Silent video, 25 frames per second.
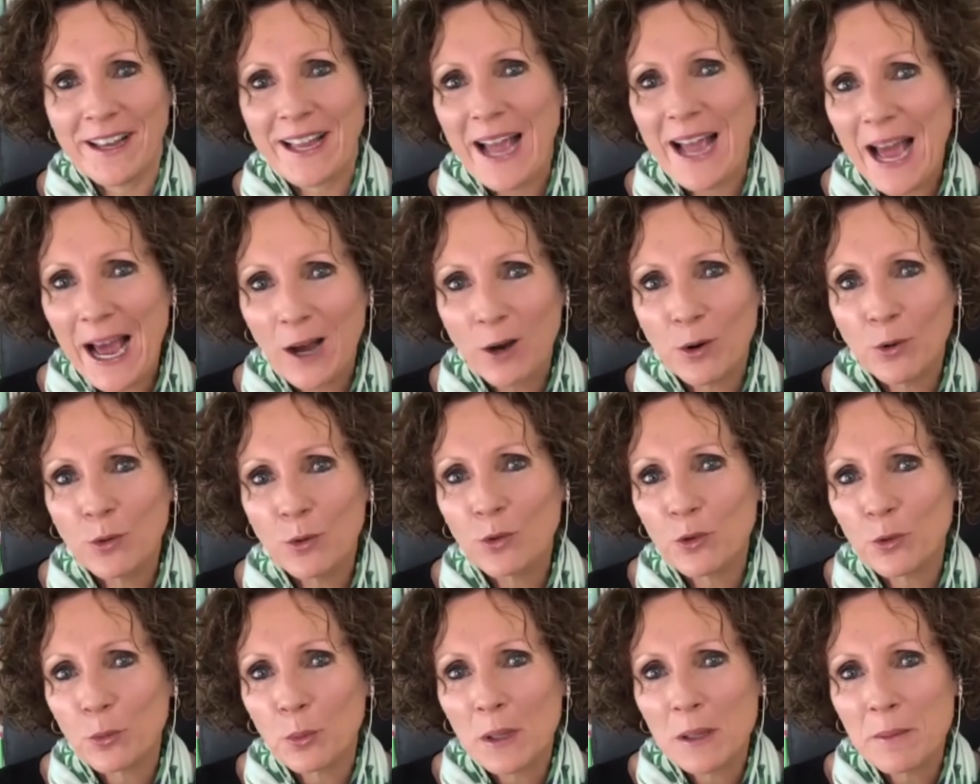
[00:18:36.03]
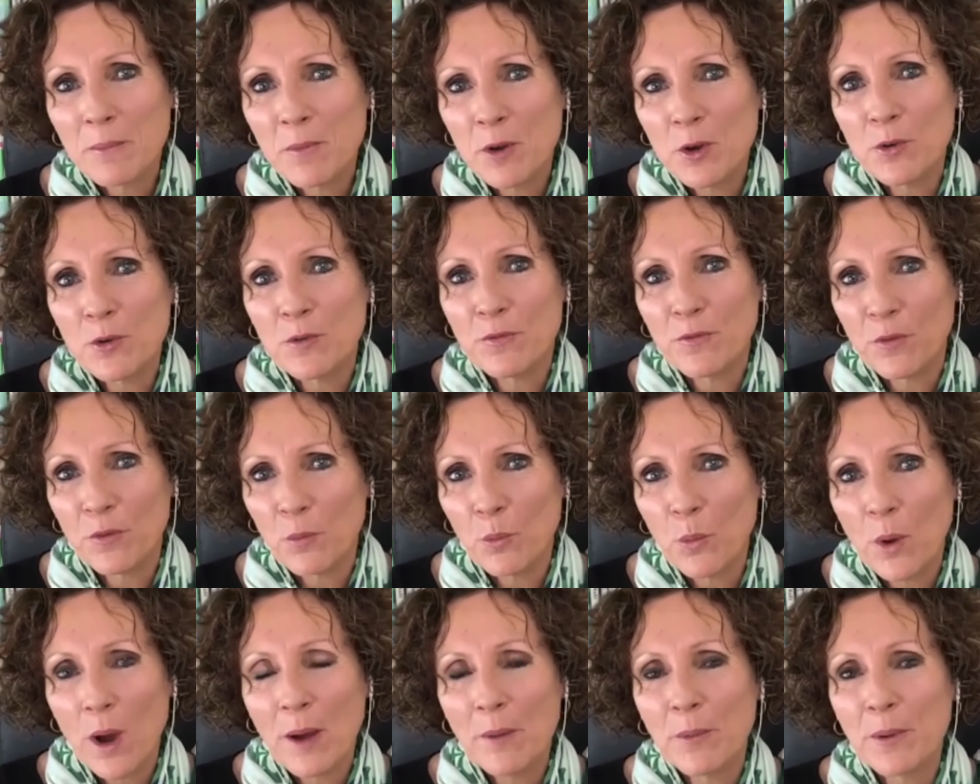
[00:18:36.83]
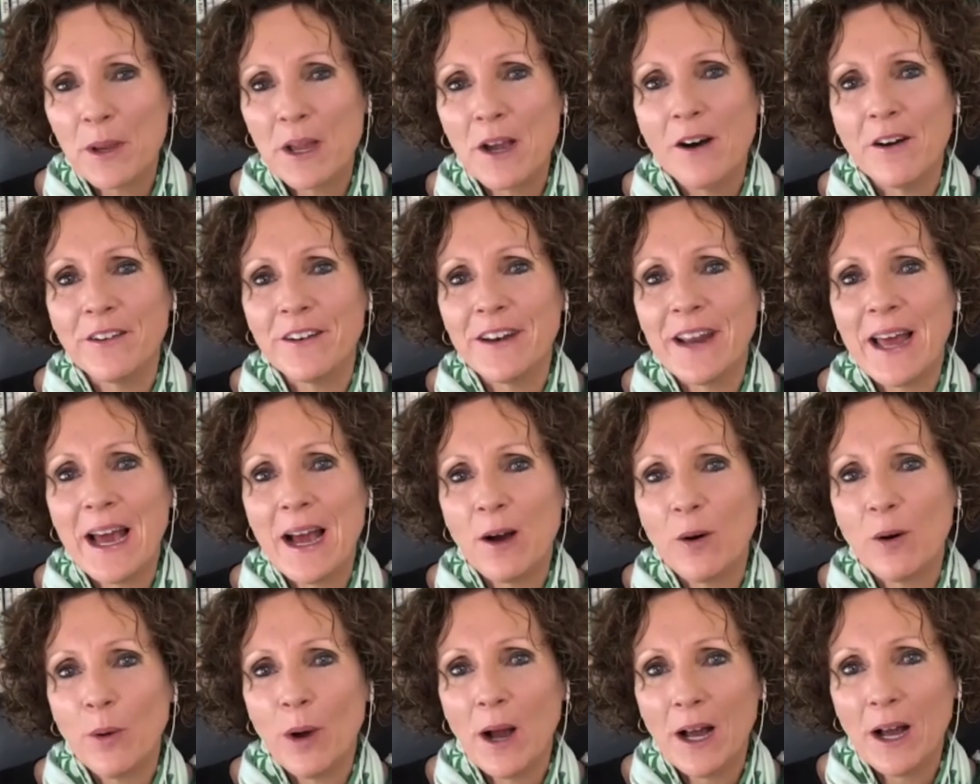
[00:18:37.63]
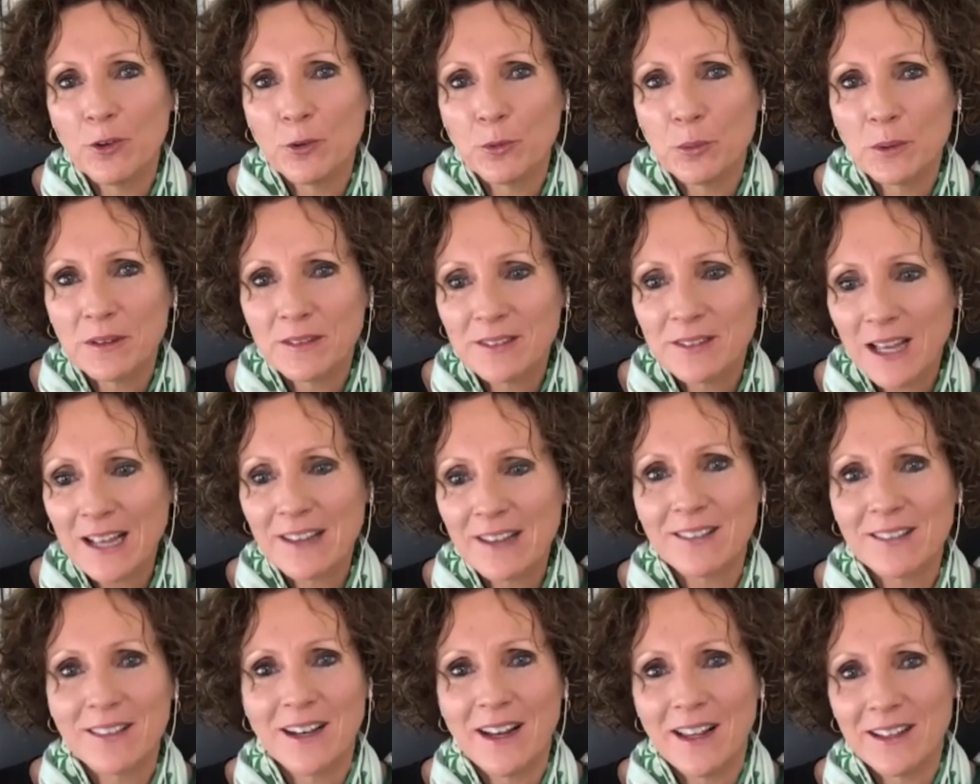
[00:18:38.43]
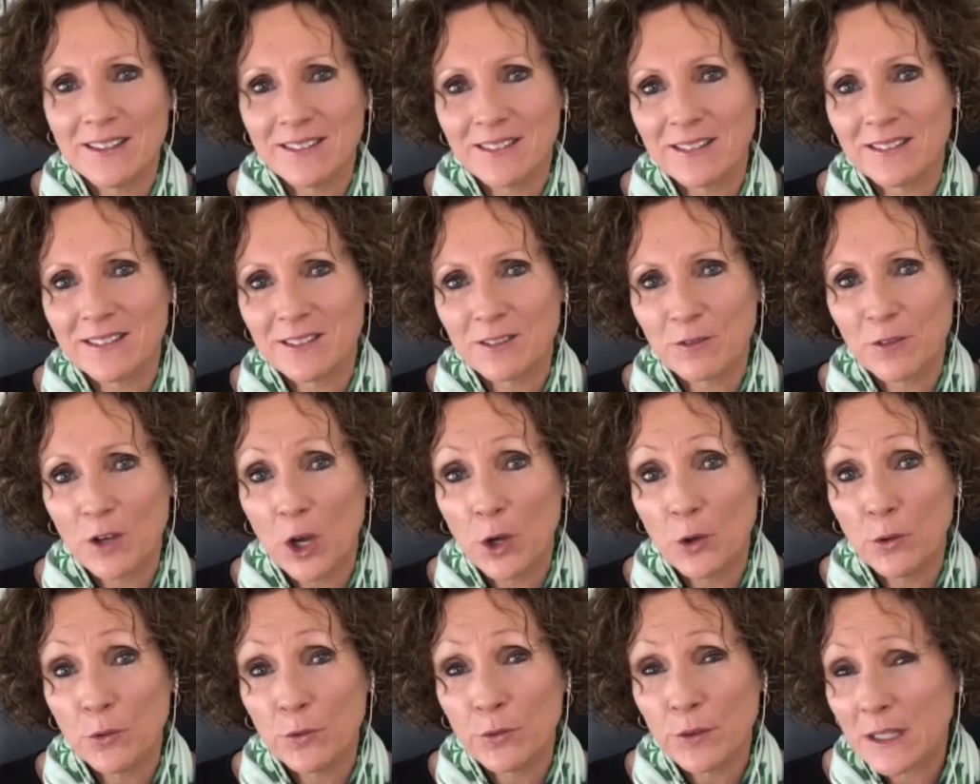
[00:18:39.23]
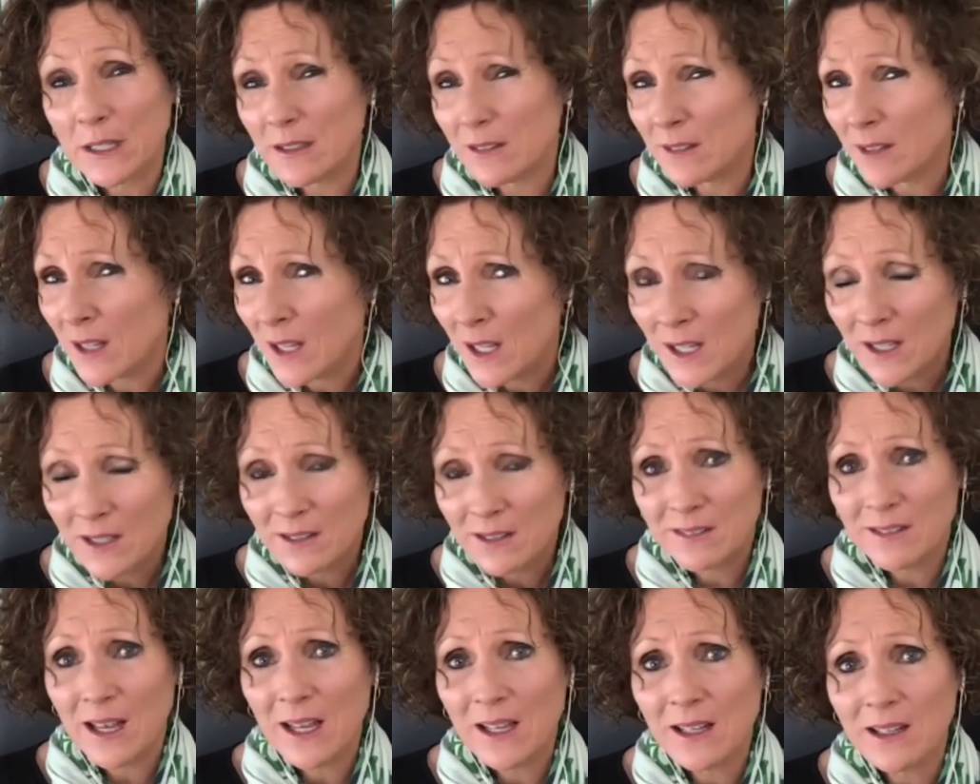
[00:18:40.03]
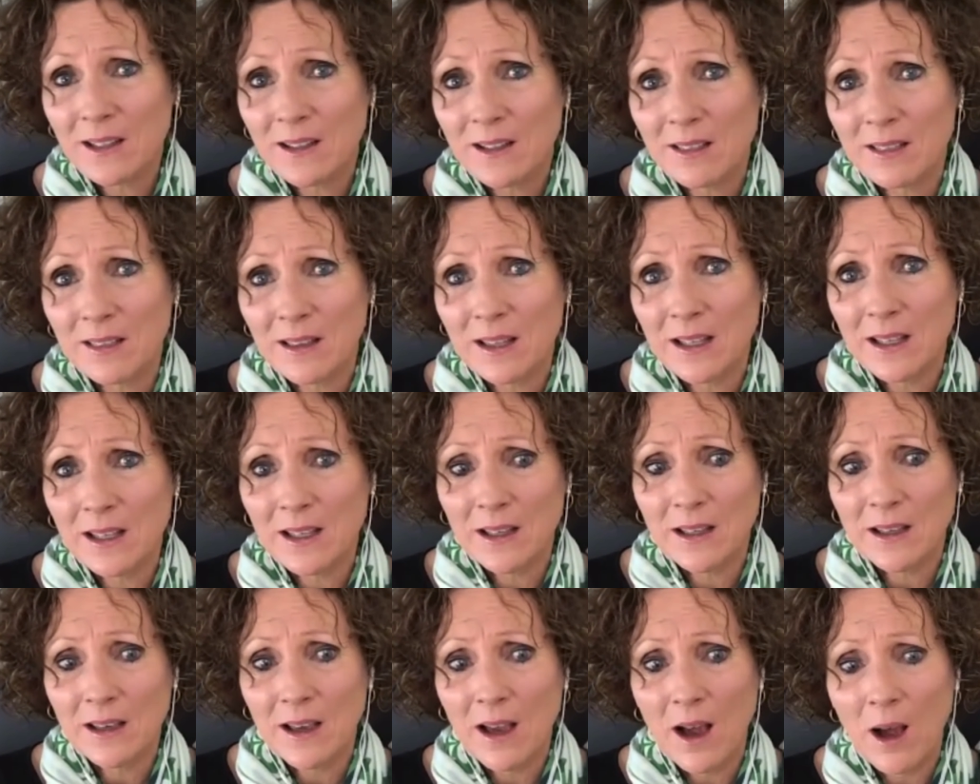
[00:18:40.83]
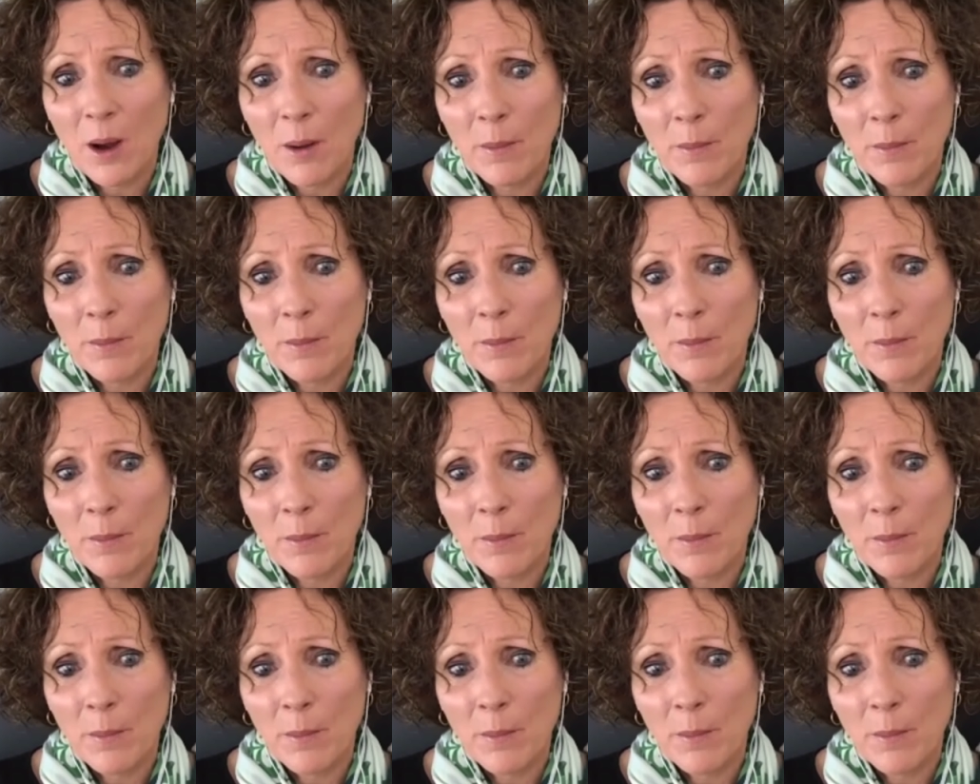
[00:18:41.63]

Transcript: How do we move from where we are now? How do we take the lessons of COVID, take the